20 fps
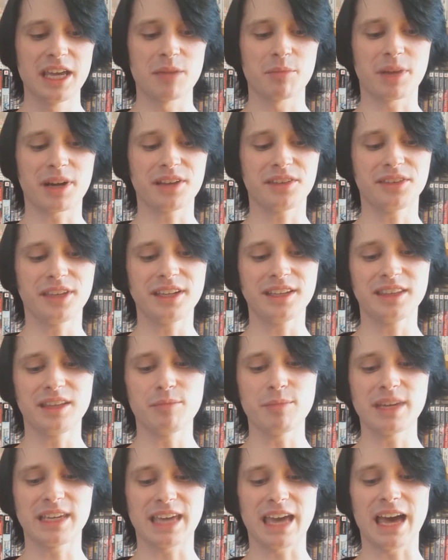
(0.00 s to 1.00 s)
But I think the
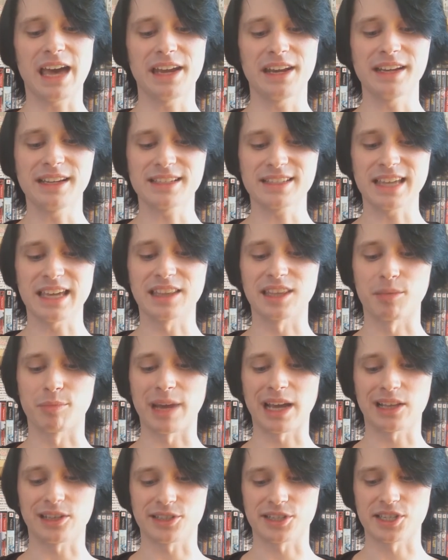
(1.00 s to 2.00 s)
mechanics and the
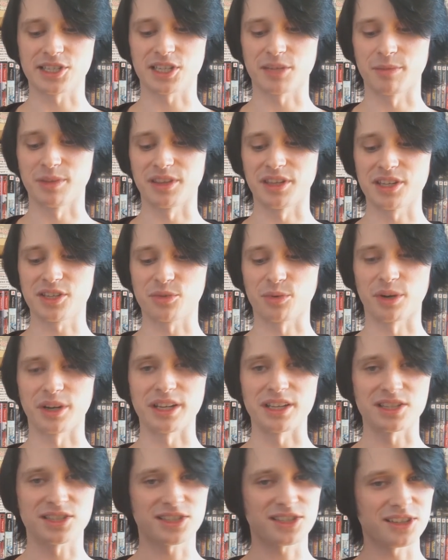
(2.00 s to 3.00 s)
battle system in this one
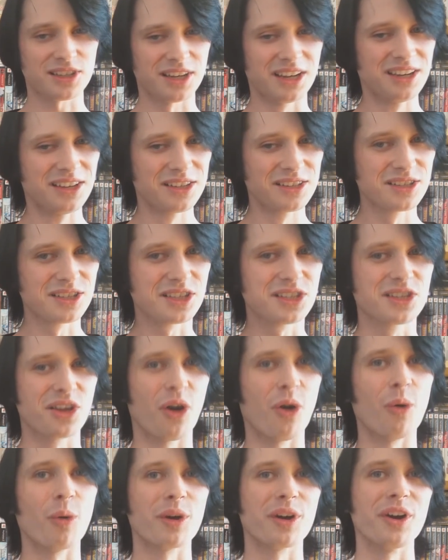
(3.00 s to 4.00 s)
is
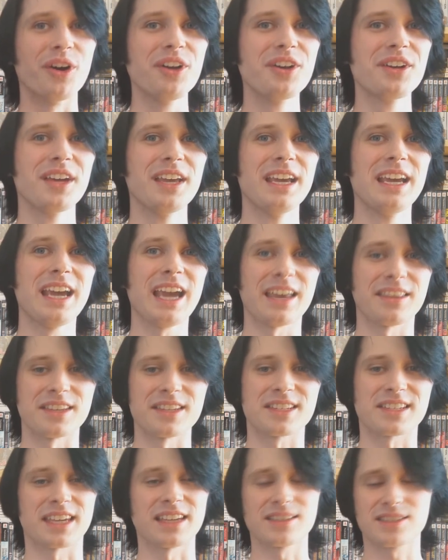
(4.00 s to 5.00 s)
so good, and the
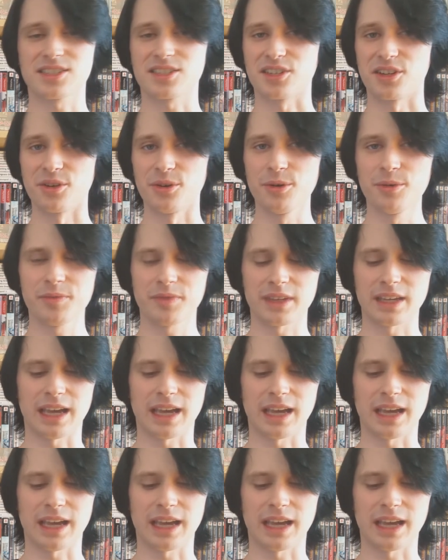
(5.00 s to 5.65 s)
skits too.